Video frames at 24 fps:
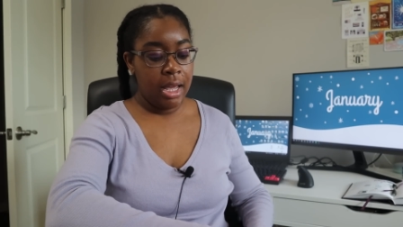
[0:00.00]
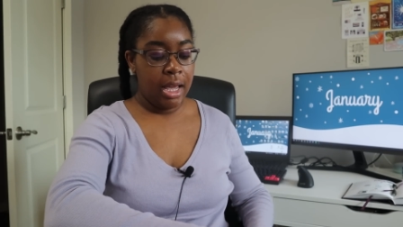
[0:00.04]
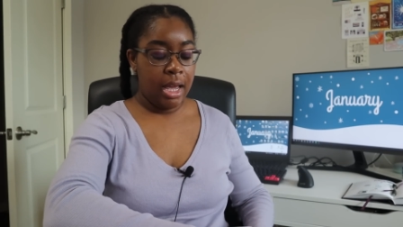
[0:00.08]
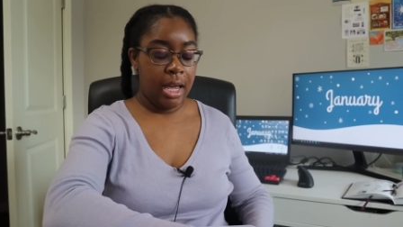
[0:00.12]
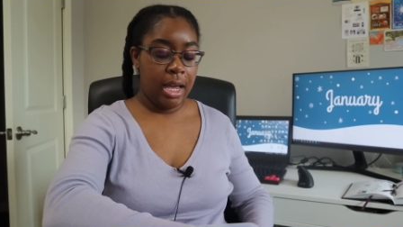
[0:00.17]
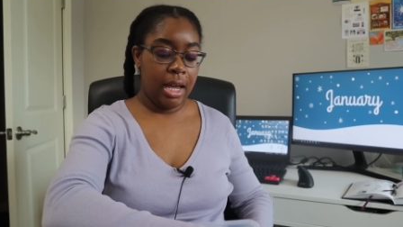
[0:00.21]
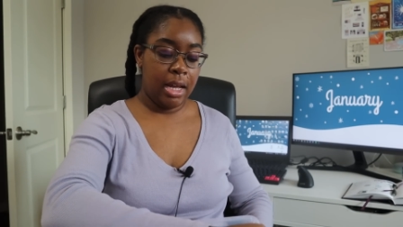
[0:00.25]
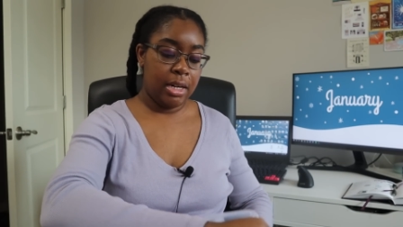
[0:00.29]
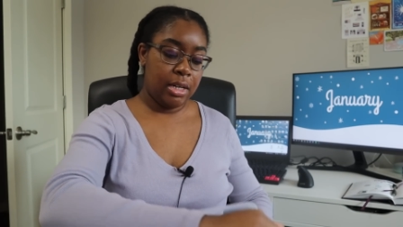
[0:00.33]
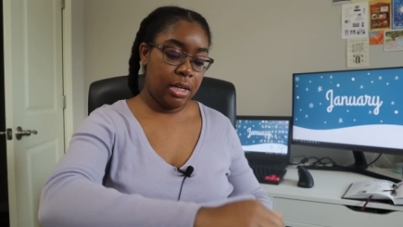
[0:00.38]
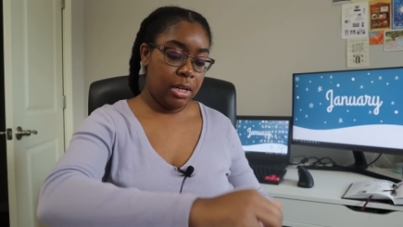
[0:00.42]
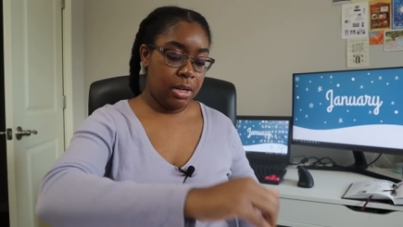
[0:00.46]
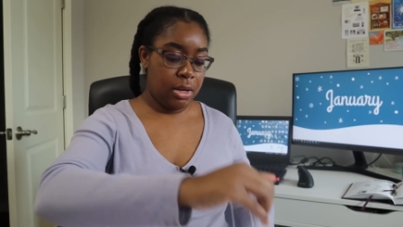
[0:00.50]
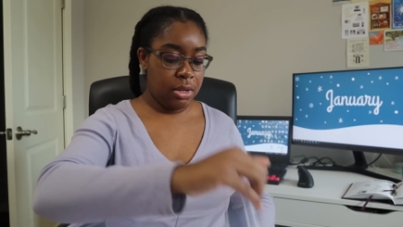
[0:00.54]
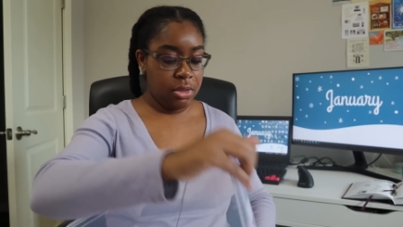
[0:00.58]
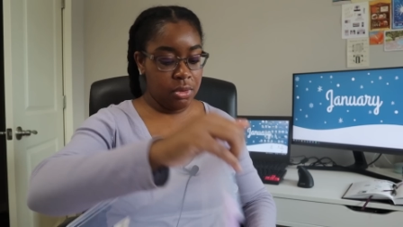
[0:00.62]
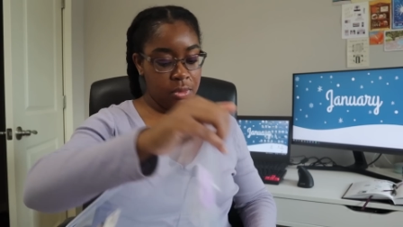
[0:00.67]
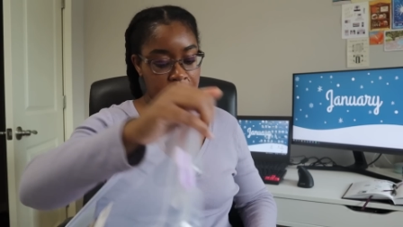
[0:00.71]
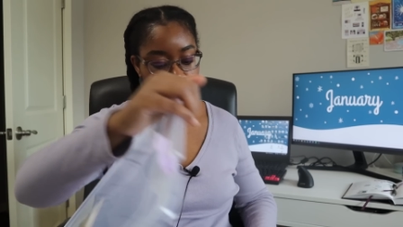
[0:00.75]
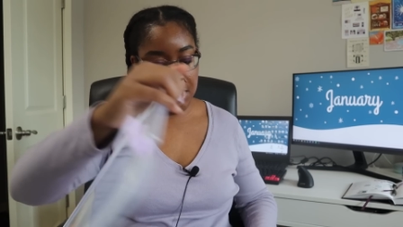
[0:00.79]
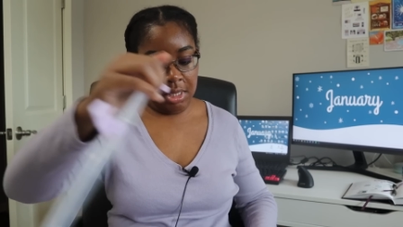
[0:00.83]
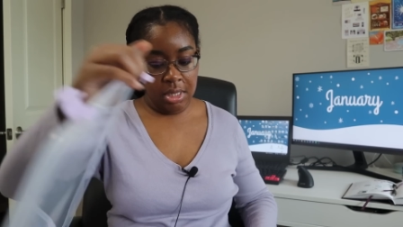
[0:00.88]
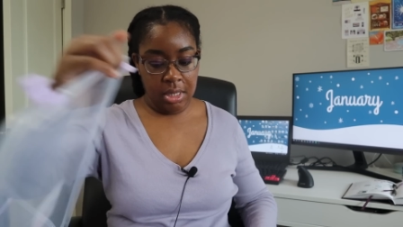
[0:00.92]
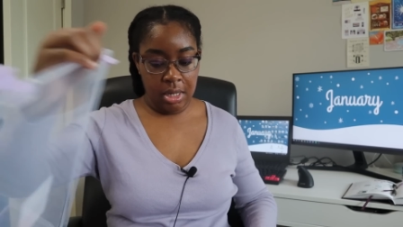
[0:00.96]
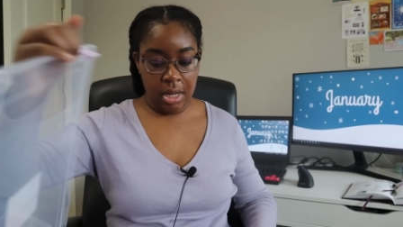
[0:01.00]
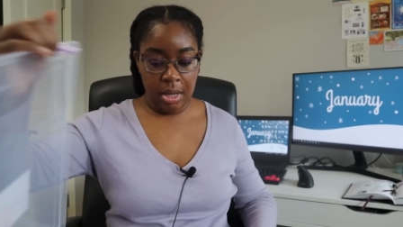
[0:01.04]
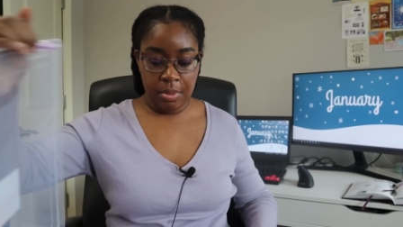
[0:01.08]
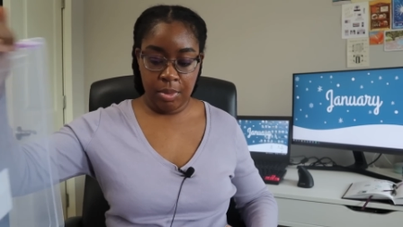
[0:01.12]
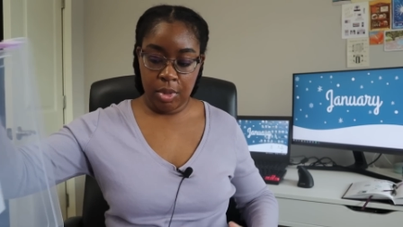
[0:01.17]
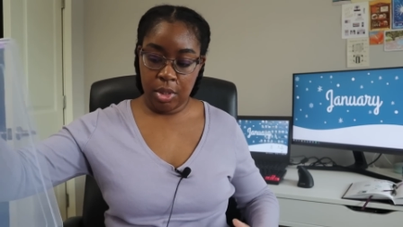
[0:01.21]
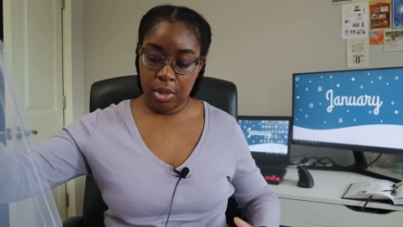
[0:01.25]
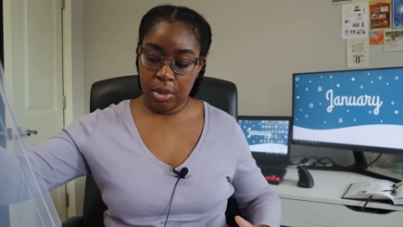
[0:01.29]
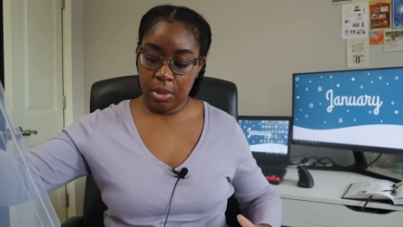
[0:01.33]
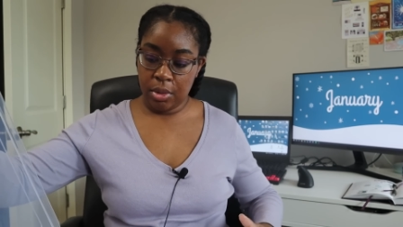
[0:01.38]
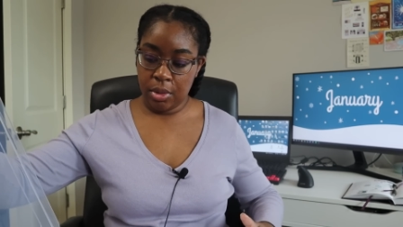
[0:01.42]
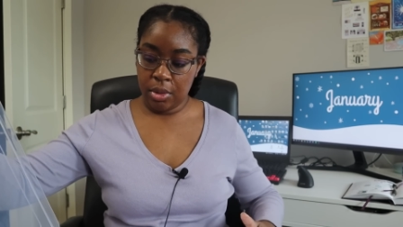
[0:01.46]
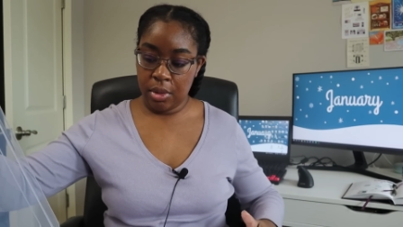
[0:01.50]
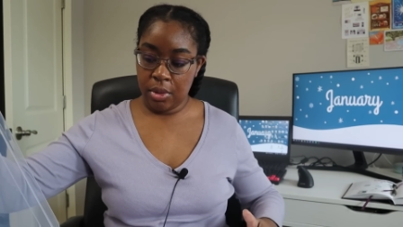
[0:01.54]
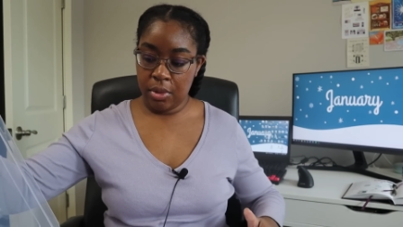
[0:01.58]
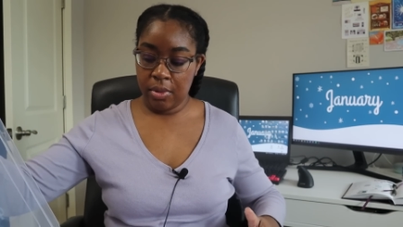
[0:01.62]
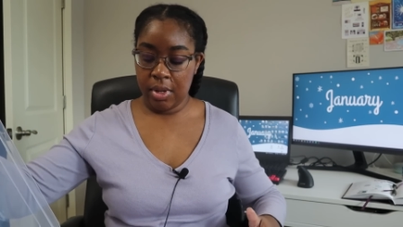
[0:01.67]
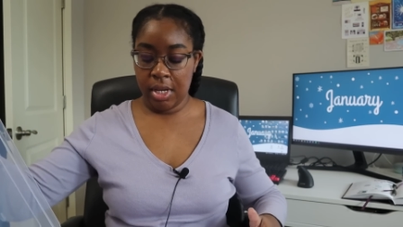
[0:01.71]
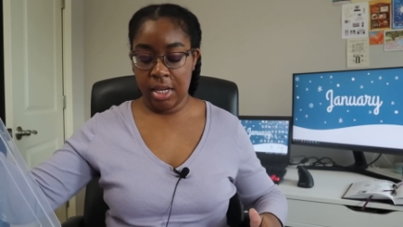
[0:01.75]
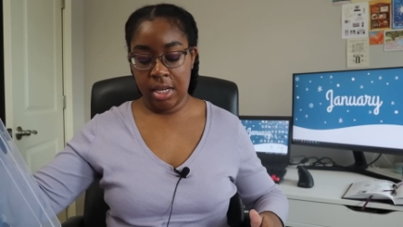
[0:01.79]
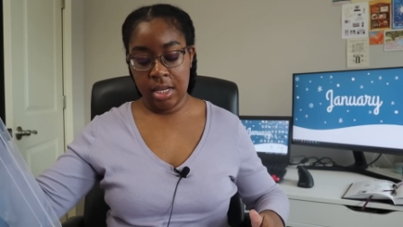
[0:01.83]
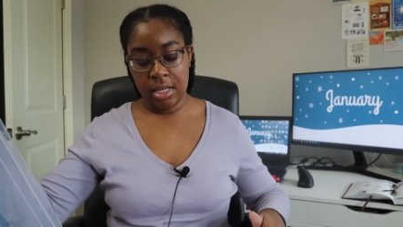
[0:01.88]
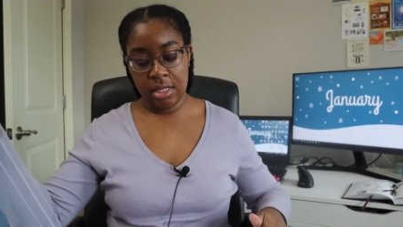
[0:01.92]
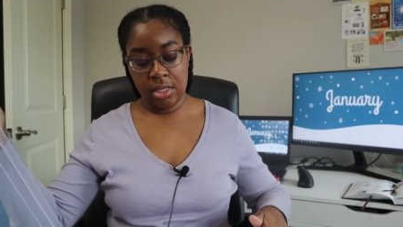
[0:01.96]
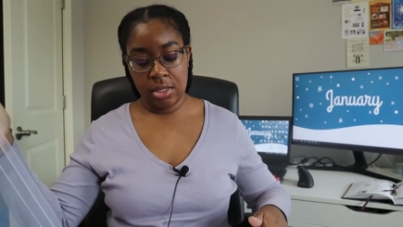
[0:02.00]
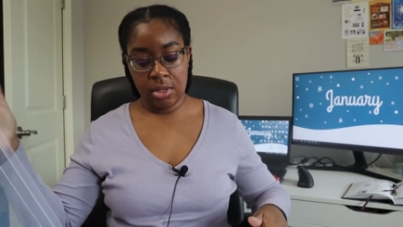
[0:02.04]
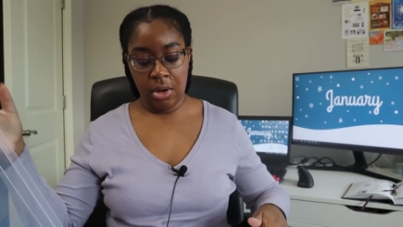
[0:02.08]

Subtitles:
and another reason I'm Delulu is